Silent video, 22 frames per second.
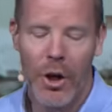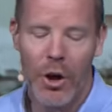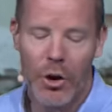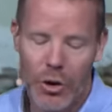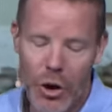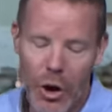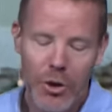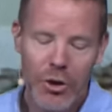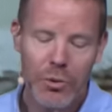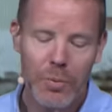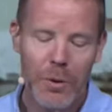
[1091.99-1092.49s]

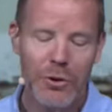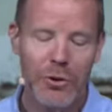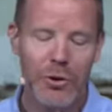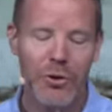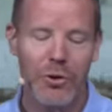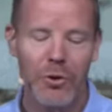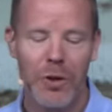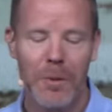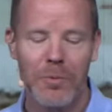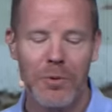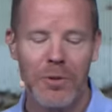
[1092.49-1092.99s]
Notice what the
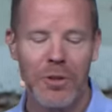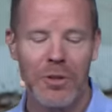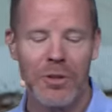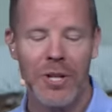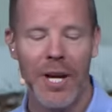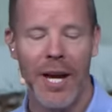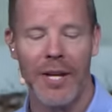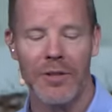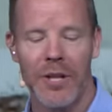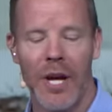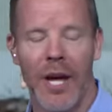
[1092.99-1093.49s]
scripture
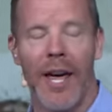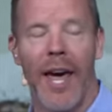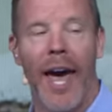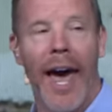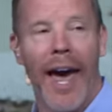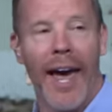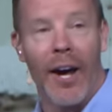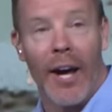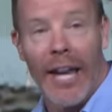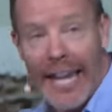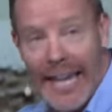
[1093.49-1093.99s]
says.
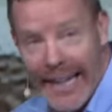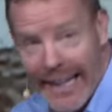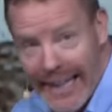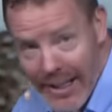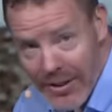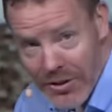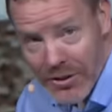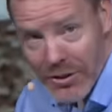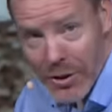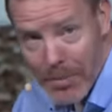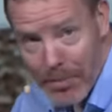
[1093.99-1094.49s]
He
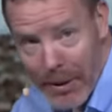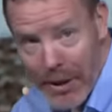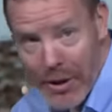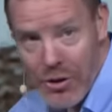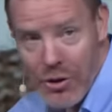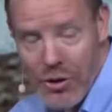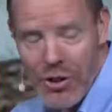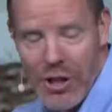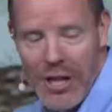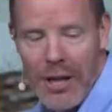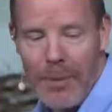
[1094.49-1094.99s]
gets to
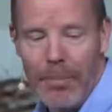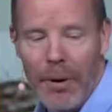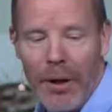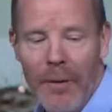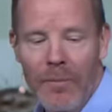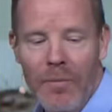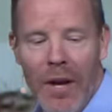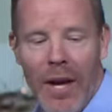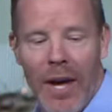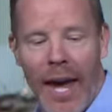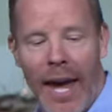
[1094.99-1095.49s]

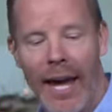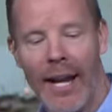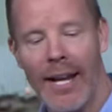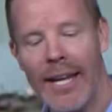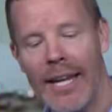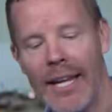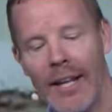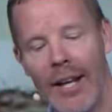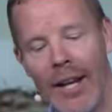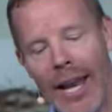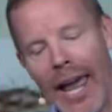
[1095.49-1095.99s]
Beersheba and
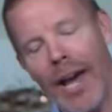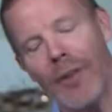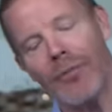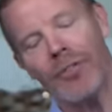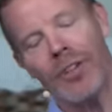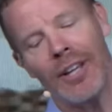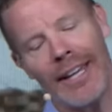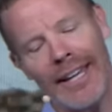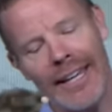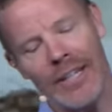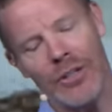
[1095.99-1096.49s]
he left
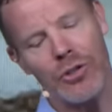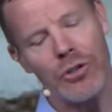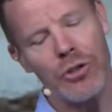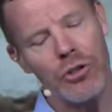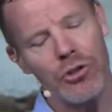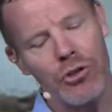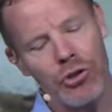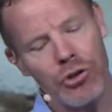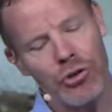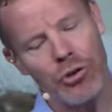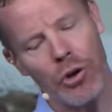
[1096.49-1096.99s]
his
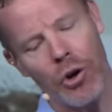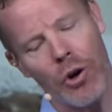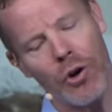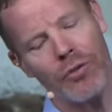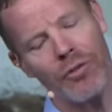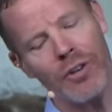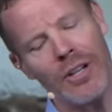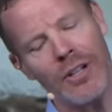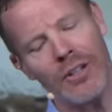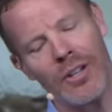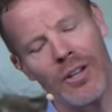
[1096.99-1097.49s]

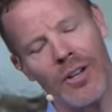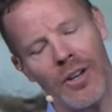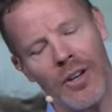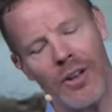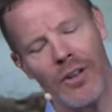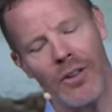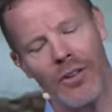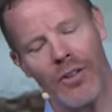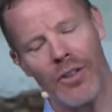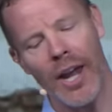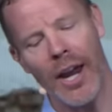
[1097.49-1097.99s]
servant
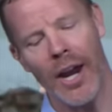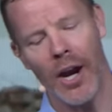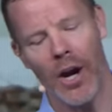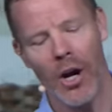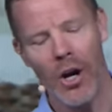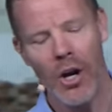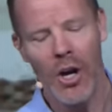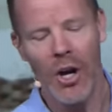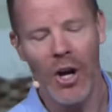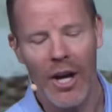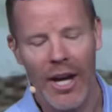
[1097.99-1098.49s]
there.